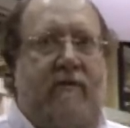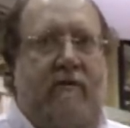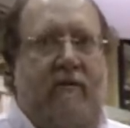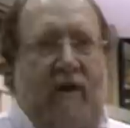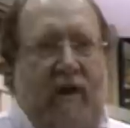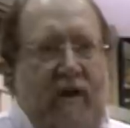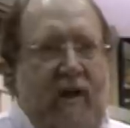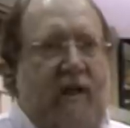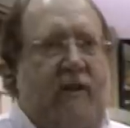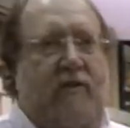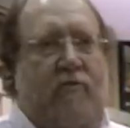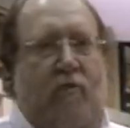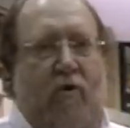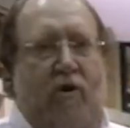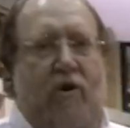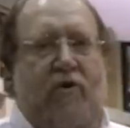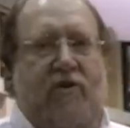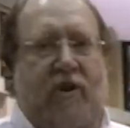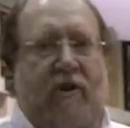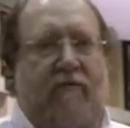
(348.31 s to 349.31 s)
again,
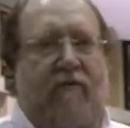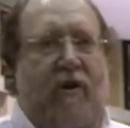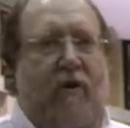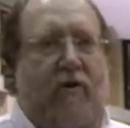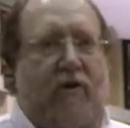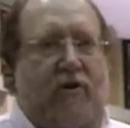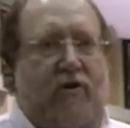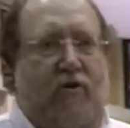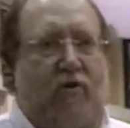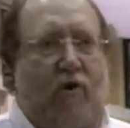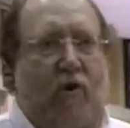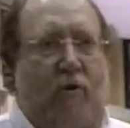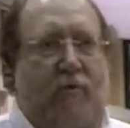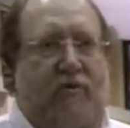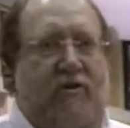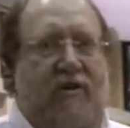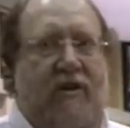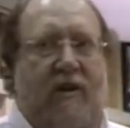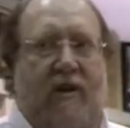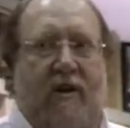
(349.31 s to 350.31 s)
we're using focus
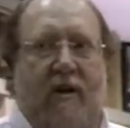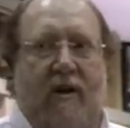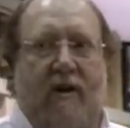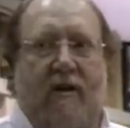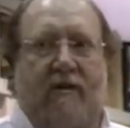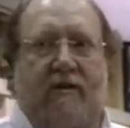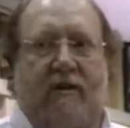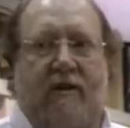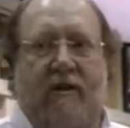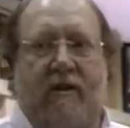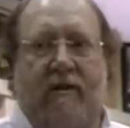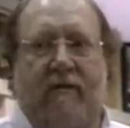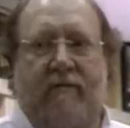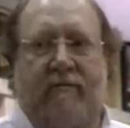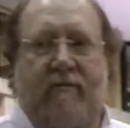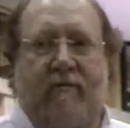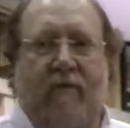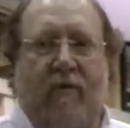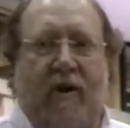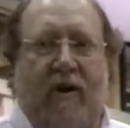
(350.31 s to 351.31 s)
groups to
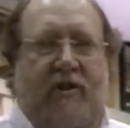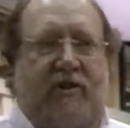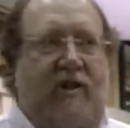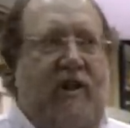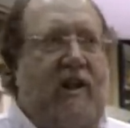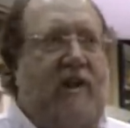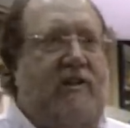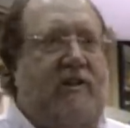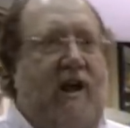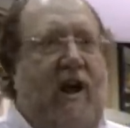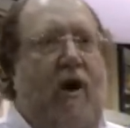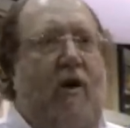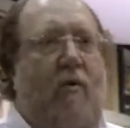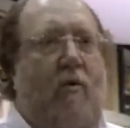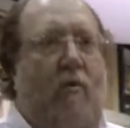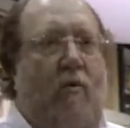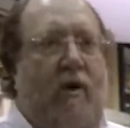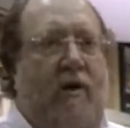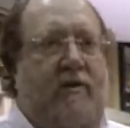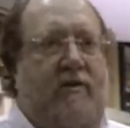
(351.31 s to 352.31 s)
really tease out
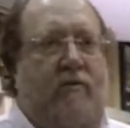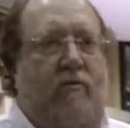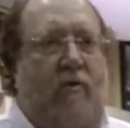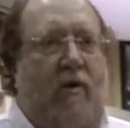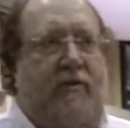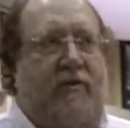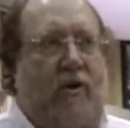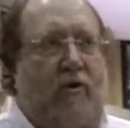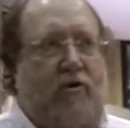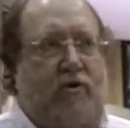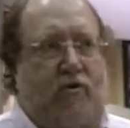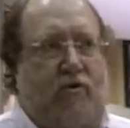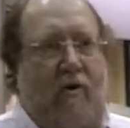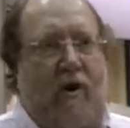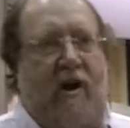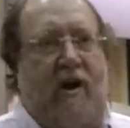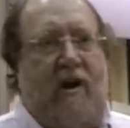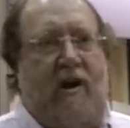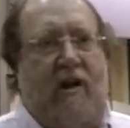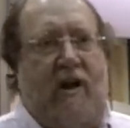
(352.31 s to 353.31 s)
what those
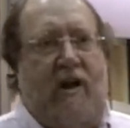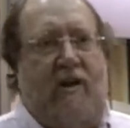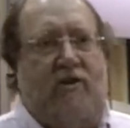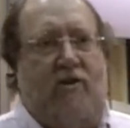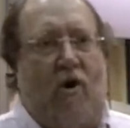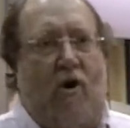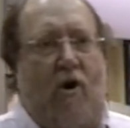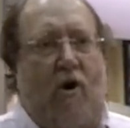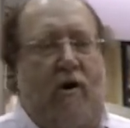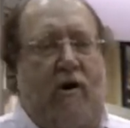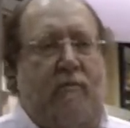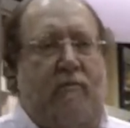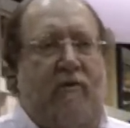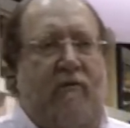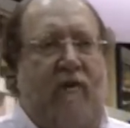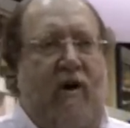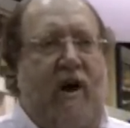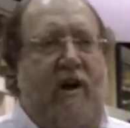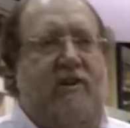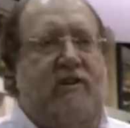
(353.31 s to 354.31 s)
training needs are and
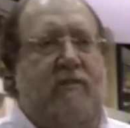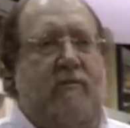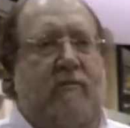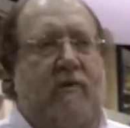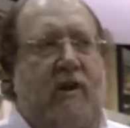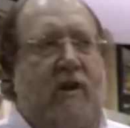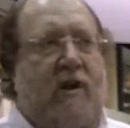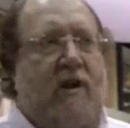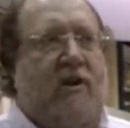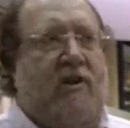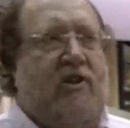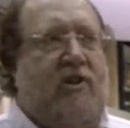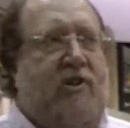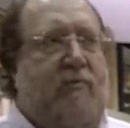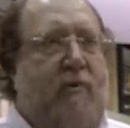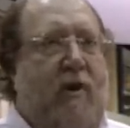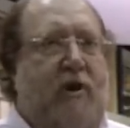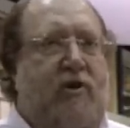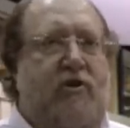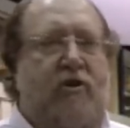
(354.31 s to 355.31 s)
provide some
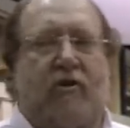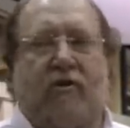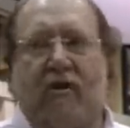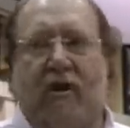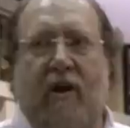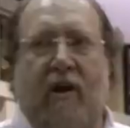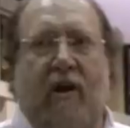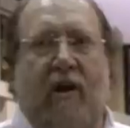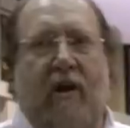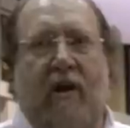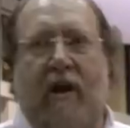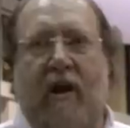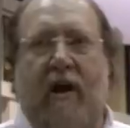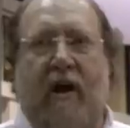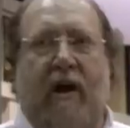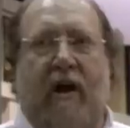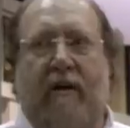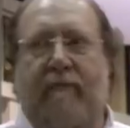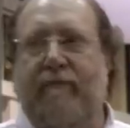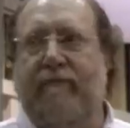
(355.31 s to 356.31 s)
special little
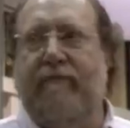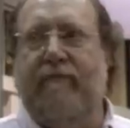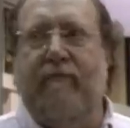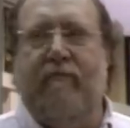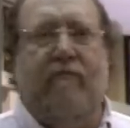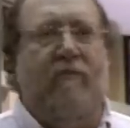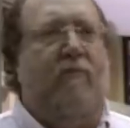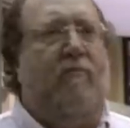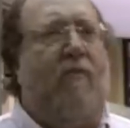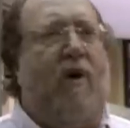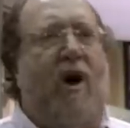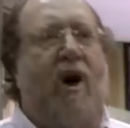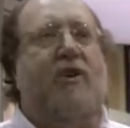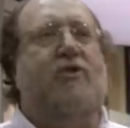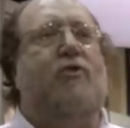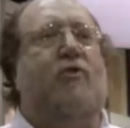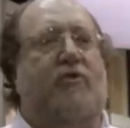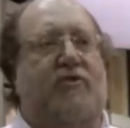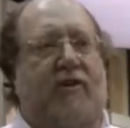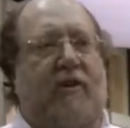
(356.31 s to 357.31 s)

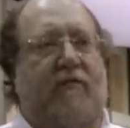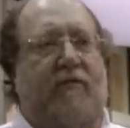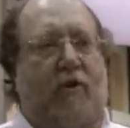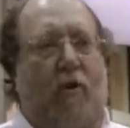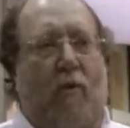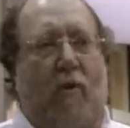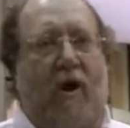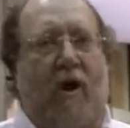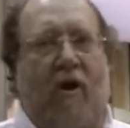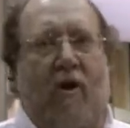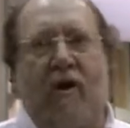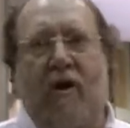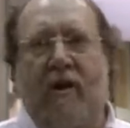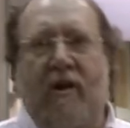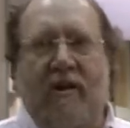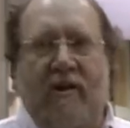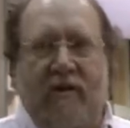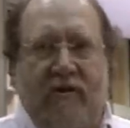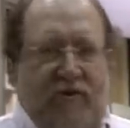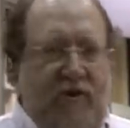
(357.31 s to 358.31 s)
modules, if you will,
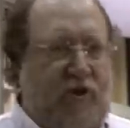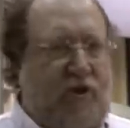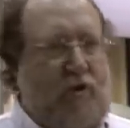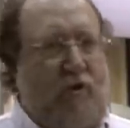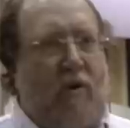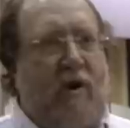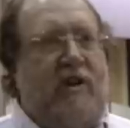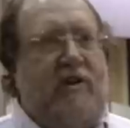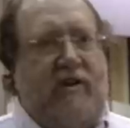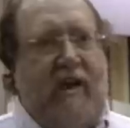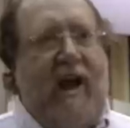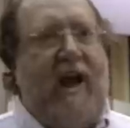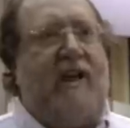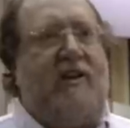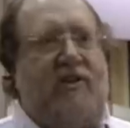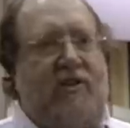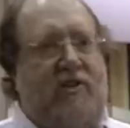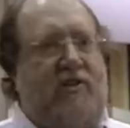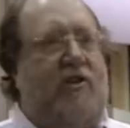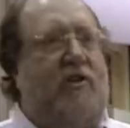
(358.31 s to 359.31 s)
discrete
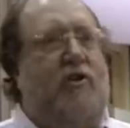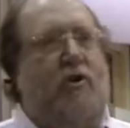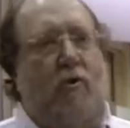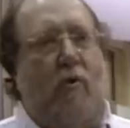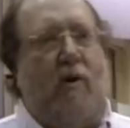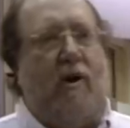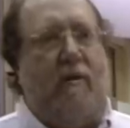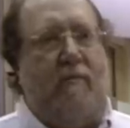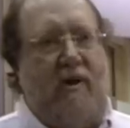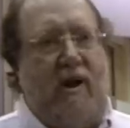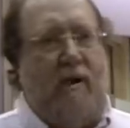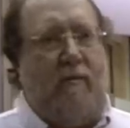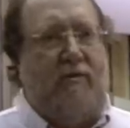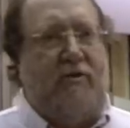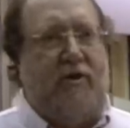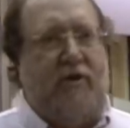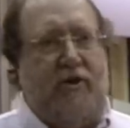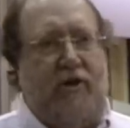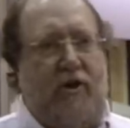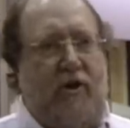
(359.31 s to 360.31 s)
tasks that you want to be able
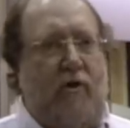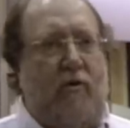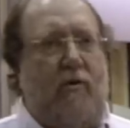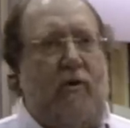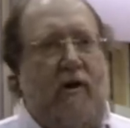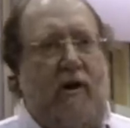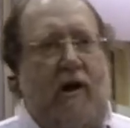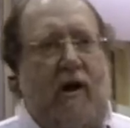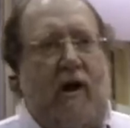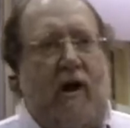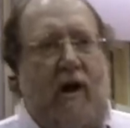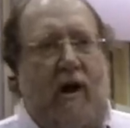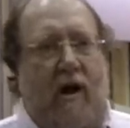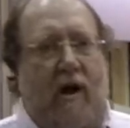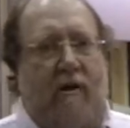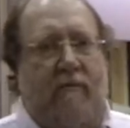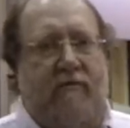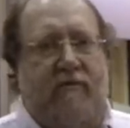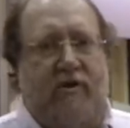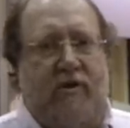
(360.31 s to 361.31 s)
to do.
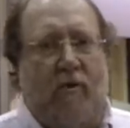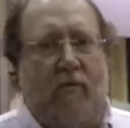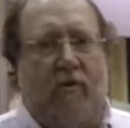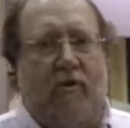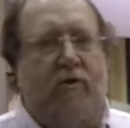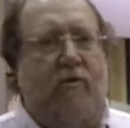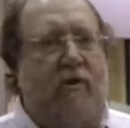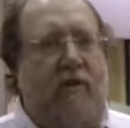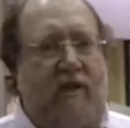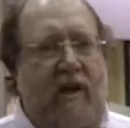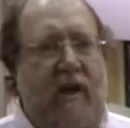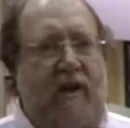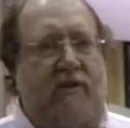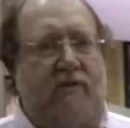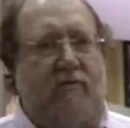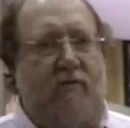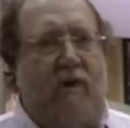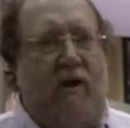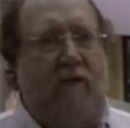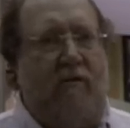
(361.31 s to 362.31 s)
So we're doing that
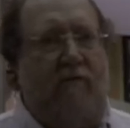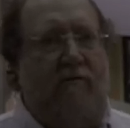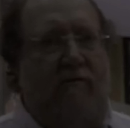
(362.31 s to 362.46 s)
as well.